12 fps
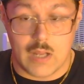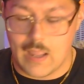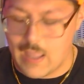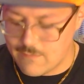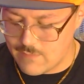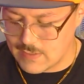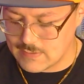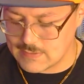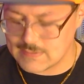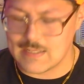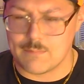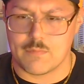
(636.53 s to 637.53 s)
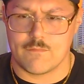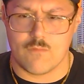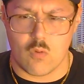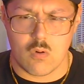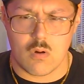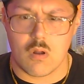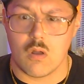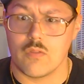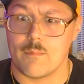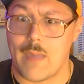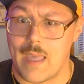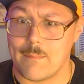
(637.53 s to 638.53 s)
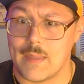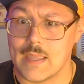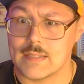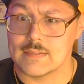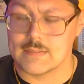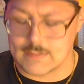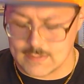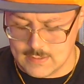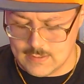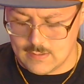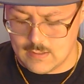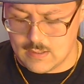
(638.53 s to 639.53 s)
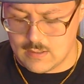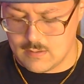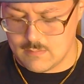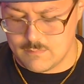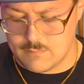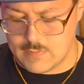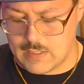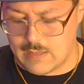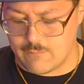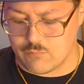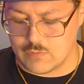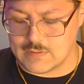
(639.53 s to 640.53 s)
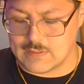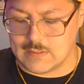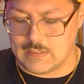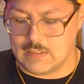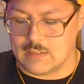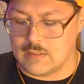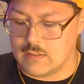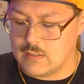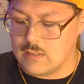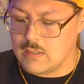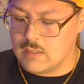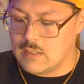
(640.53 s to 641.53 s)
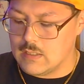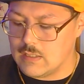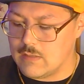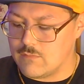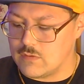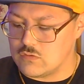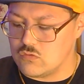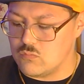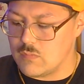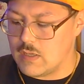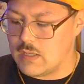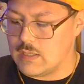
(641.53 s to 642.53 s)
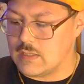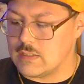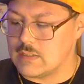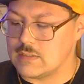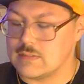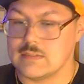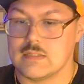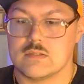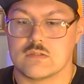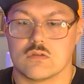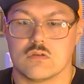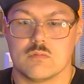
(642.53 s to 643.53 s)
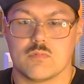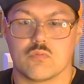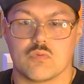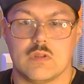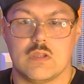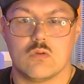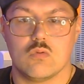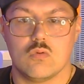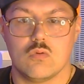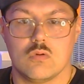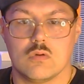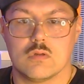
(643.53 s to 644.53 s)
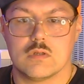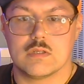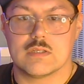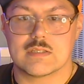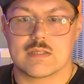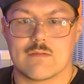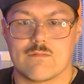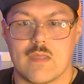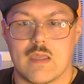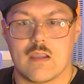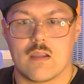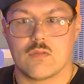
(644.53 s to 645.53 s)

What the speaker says: I have had this set before, all the Batmans that I've recently given to my sister. But really cool stuff there.